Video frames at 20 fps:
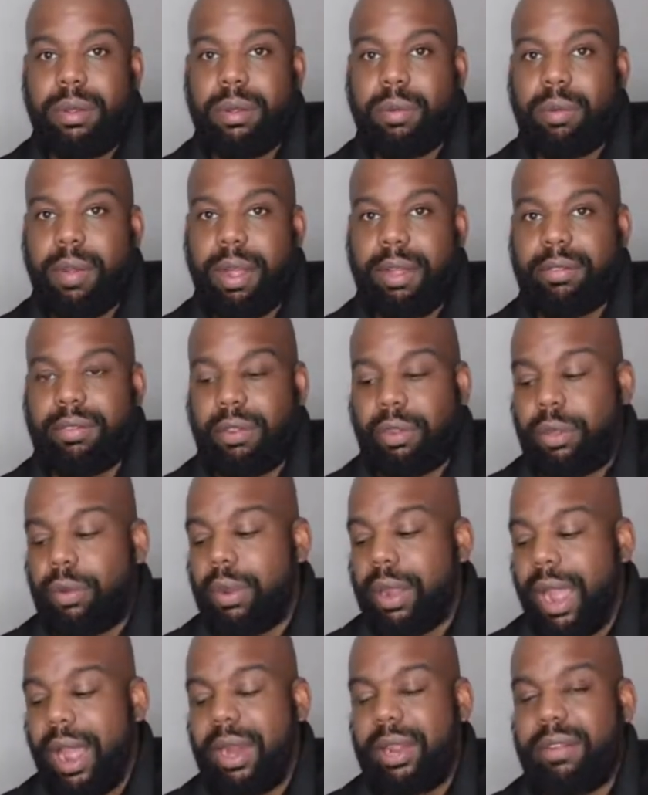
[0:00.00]
right? So you
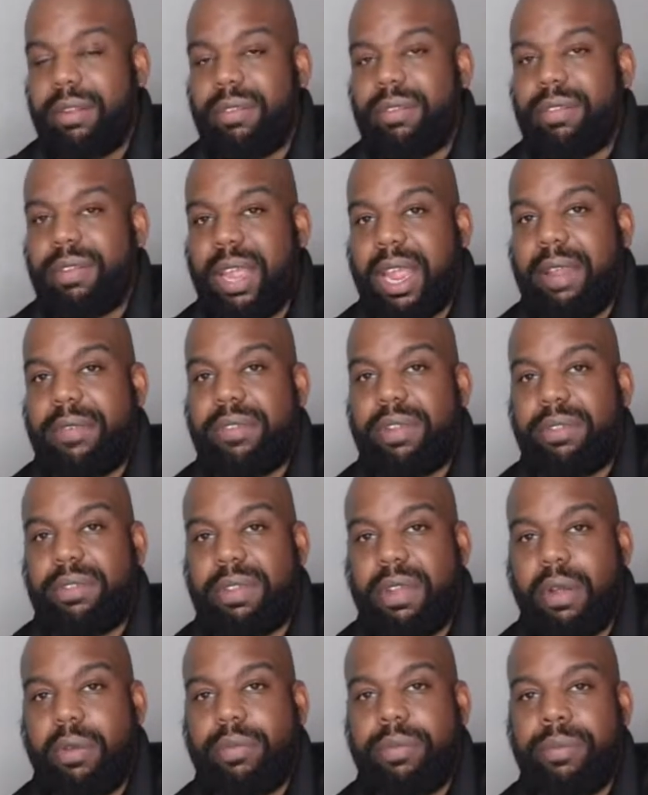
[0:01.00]
kind of just saved
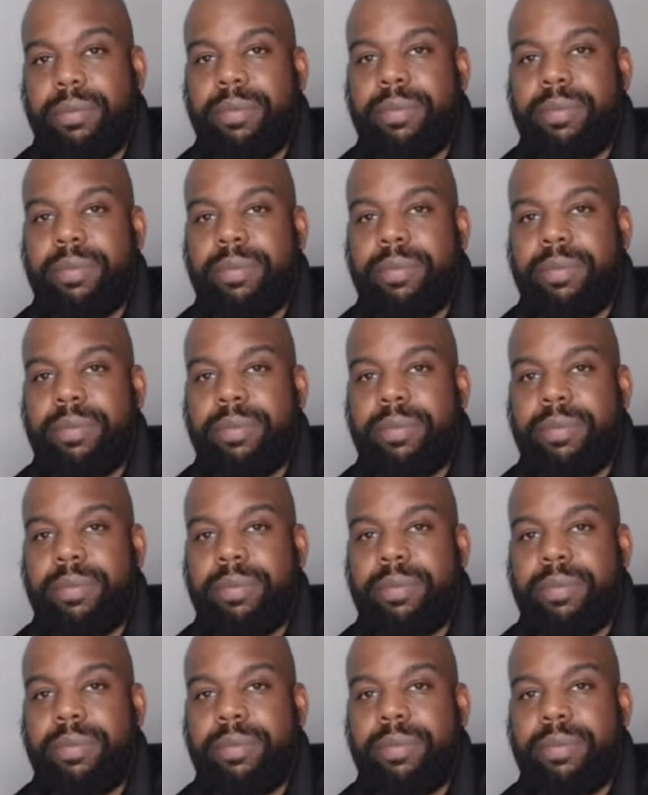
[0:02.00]
yourself